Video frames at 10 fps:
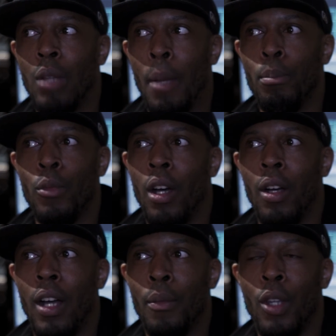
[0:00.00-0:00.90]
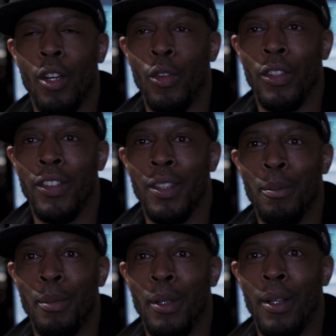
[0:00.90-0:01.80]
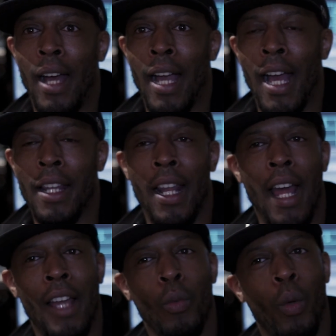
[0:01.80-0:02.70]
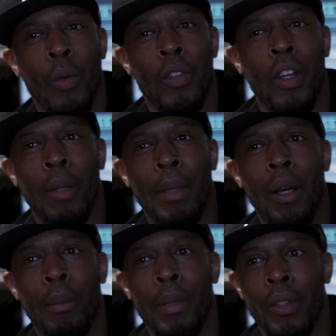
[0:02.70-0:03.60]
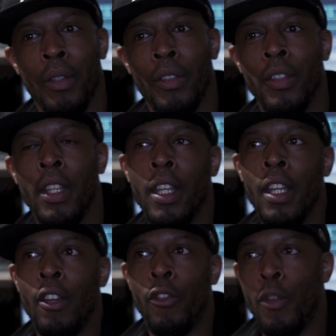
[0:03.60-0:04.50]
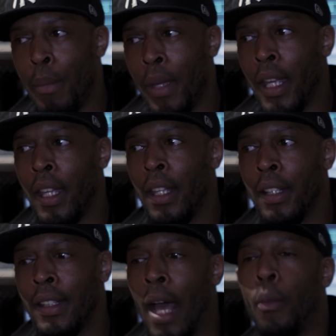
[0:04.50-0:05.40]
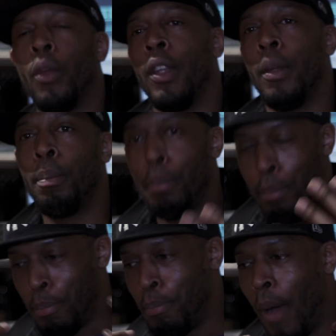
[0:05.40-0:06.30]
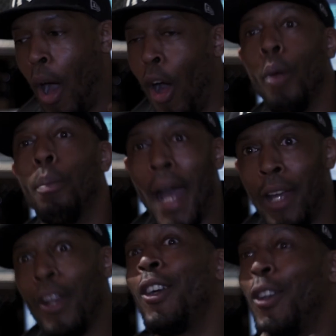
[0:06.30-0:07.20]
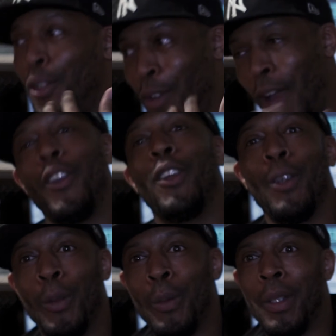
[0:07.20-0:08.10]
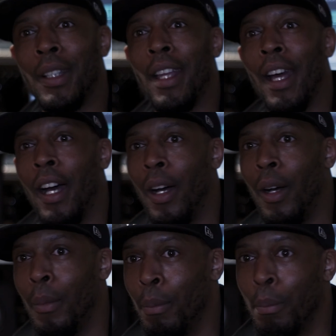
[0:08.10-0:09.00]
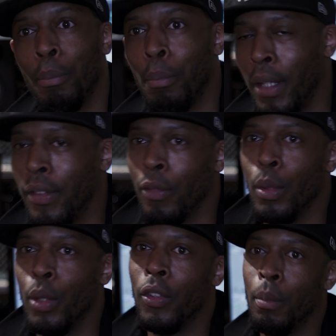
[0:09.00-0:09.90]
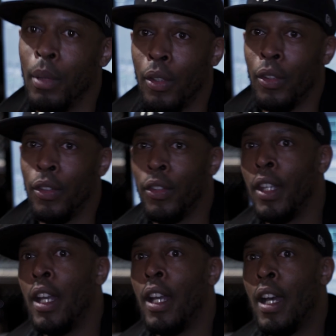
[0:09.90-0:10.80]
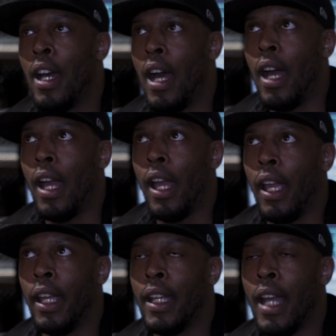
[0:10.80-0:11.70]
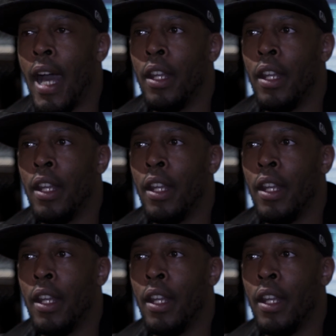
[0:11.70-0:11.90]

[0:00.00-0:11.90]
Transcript: I'm not Christian, but I kind of liked what it was all about, because for me, that was a autobiographical piece of music, because it